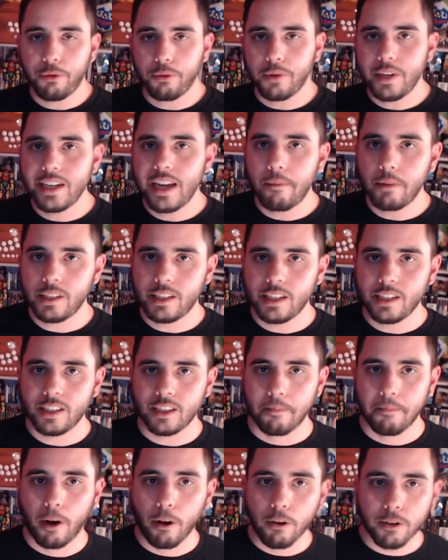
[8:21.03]
3 Nemesis
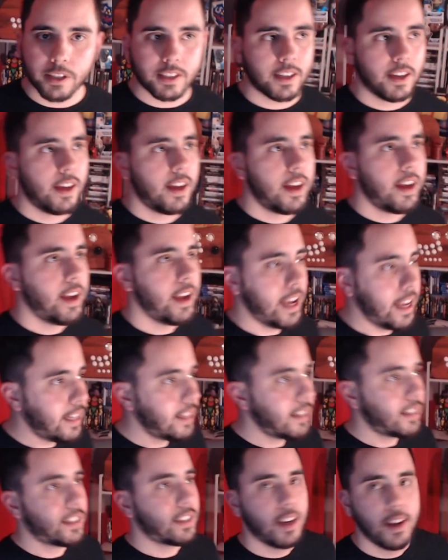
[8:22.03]
the most
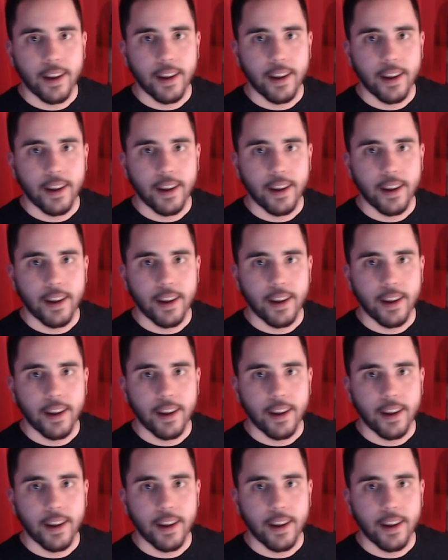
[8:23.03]
is